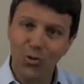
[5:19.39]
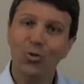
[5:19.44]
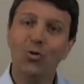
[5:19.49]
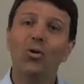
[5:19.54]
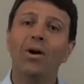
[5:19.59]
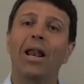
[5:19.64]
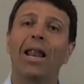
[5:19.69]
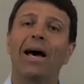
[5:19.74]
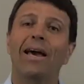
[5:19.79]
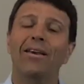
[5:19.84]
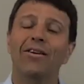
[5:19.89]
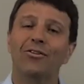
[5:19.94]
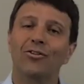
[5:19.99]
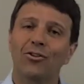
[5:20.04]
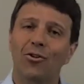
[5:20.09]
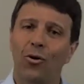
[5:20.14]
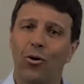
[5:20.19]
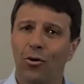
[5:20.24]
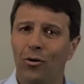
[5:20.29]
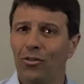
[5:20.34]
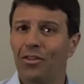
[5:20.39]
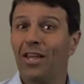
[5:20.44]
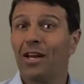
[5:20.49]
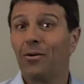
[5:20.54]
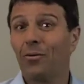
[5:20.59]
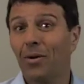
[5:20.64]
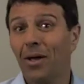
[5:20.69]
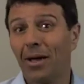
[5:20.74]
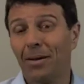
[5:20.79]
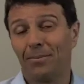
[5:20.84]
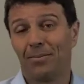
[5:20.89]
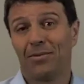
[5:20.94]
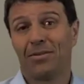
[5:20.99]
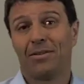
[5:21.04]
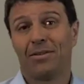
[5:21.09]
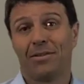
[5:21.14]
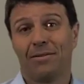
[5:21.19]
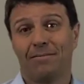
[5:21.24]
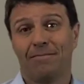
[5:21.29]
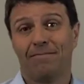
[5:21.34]
new clients called their
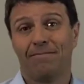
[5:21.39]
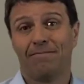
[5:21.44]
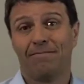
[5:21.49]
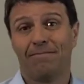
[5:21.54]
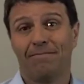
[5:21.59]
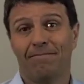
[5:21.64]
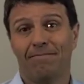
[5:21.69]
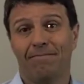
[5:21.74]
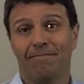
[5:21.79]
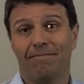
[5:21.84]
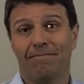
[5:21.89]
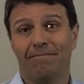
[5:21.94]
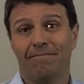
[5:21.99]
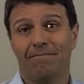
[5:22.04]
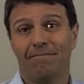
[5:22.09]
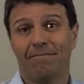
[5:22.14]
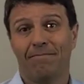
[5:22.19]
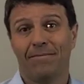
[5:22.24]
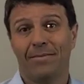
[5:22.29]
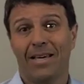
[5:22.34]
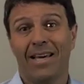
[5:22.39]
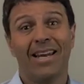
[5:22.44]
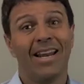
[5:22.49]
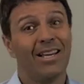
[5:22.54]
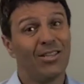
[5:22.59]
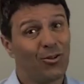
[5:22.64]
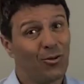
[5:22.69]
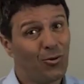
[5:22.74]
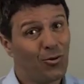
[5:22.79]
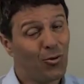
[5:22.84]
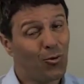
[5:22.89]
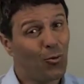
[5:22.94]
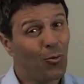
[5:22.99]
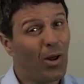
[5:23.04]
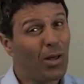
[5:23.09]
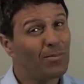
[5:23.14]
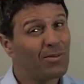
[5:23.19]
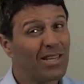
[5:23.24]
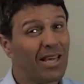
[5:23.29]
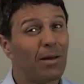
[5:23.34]
reps. And as you know,
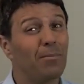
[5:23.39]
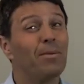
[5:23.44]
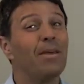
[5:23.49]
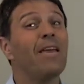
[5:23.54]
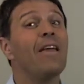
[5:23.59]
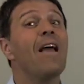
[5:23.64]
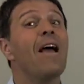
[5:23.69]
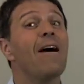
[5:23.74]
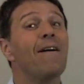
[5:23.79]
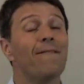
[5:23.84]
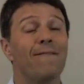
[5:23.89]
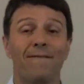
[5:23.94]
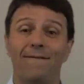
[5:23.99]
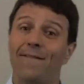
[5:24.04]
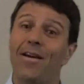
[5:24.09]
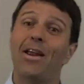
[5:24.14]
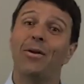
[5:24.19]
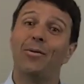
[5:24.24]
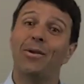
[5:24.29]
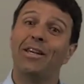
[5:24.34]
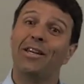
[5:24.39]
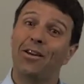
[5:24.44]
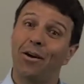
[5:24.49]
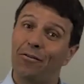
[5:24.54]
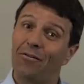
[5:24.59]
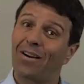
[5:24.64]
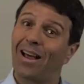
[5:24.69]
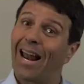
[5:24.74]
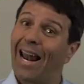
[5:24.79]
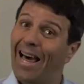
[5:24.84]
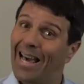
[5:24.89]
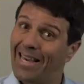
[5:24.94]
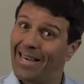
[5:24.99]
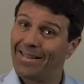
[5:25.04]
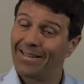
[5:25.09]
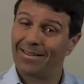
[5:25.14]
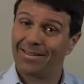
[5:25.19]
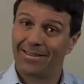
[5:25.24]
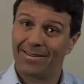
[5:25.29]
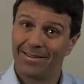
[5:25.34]
reps can be very tough
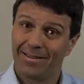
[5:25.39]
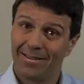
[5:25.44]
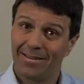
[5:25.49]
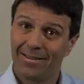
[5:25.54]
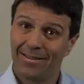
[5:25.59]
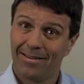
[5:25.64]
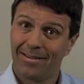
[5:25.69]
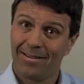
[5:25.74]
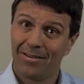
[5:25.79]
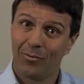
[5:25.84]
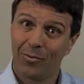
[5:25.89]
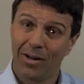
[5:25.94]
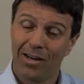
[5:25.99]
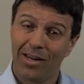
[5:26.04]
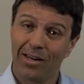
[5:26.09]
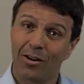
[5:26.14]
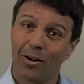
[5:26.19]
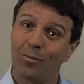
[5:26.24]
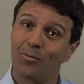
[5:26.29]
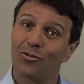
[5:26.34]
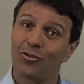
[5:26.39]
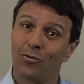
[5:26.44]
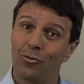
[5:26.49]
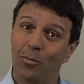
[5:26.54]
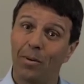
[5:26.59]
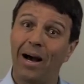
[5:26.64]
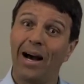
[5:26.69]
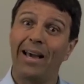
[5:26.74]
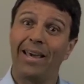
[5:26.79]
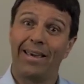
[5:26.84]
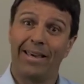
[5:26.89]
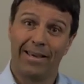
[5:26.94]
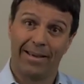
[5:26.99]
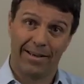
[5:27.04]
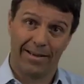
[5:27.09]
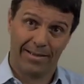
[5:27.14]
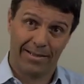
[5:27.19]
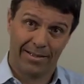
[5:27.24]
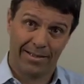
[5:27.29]
clients when it comes to buying.